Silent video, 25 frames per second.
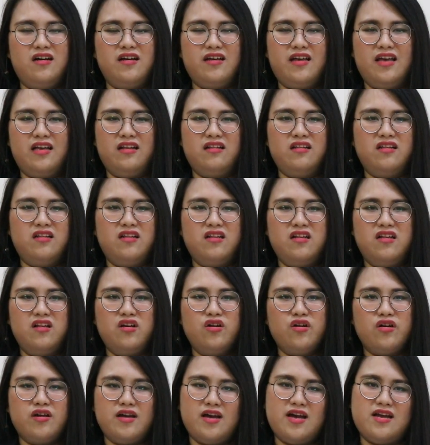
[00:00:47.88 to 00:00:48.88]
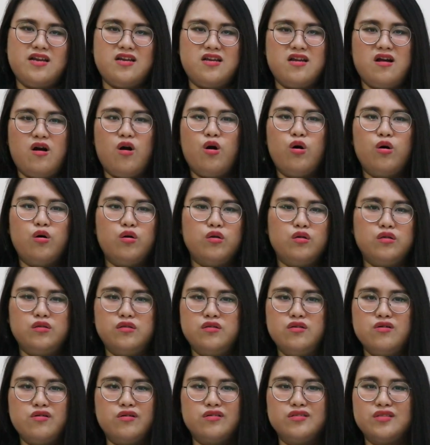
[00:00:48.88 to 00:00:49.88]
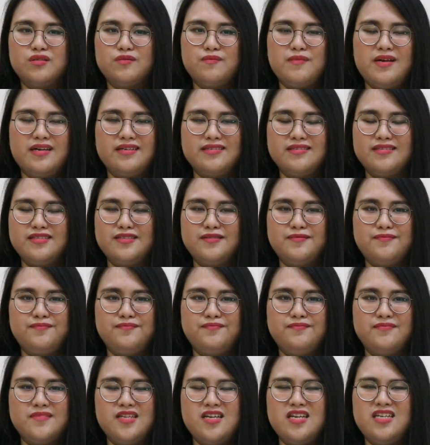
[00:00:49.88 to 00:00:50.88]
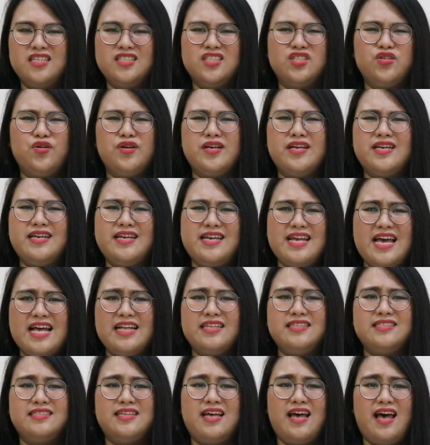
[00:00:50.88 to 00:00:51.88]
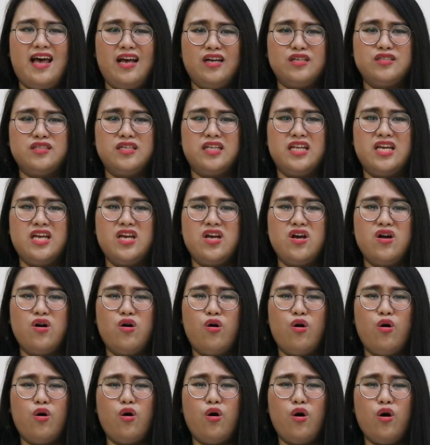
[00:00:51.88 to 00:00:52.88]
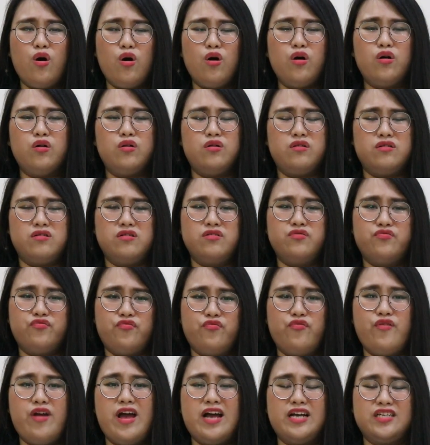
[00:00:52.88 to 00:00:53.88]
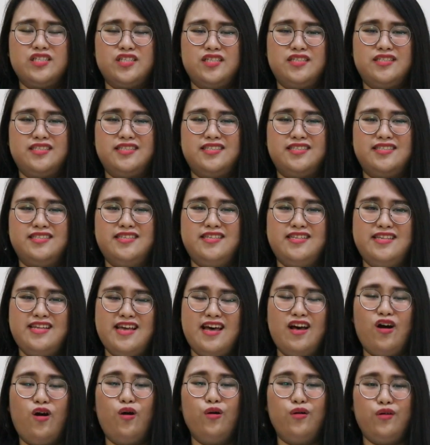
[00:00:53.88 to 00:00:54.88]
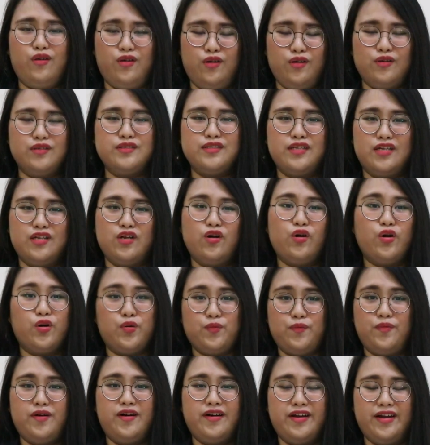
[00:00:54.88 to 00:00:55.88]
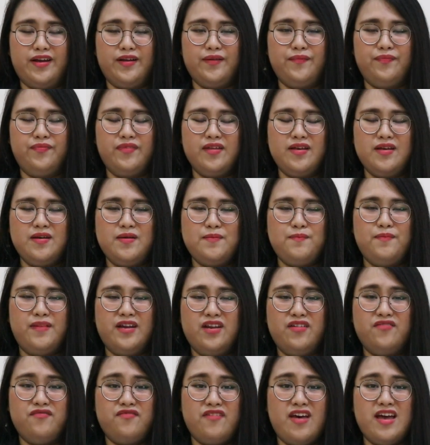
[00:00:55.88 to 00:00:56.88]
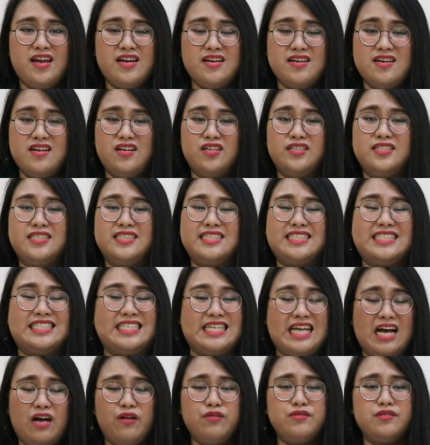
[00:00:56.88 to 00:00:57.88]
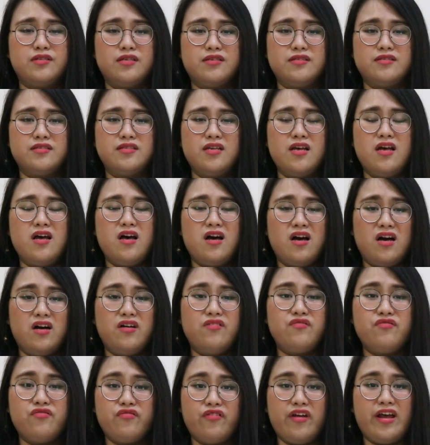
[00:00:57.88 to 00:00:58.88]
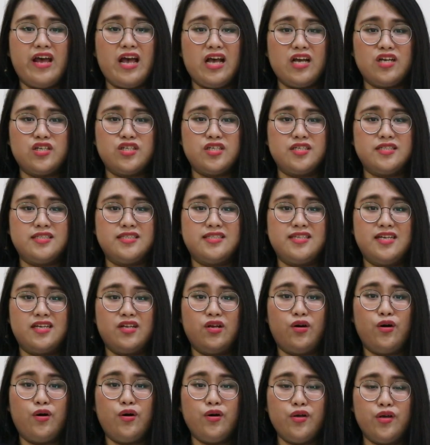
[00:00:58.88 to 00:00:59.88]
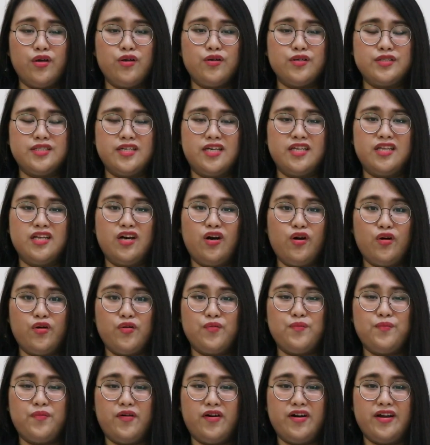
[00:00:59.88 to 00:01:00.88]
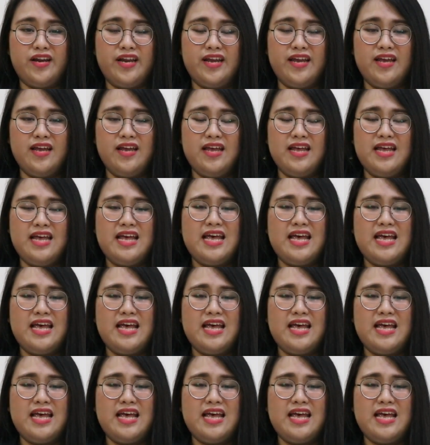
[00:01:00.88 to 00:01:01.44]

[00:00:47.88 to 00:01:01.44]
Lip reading: Okay, look at all those mess. So that's actually all the reactions that occurs in our body. But in fact, there's thousands of reactions that occurs in our body,